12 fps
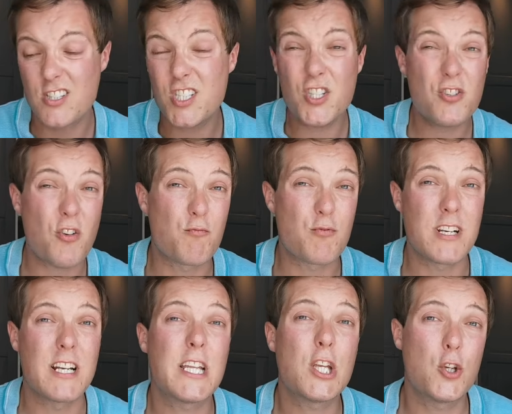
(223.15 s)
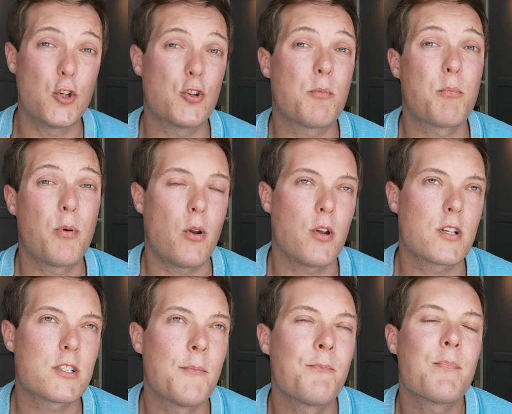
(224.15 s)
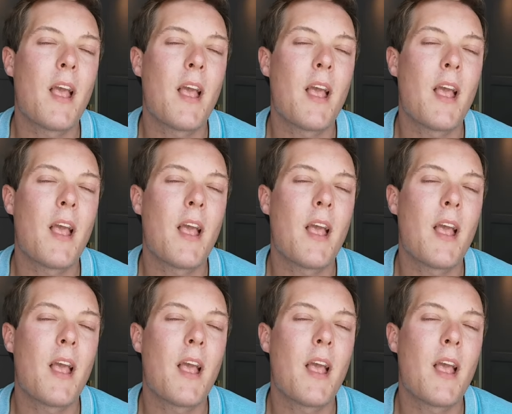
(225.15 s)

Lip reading: This is a really good product.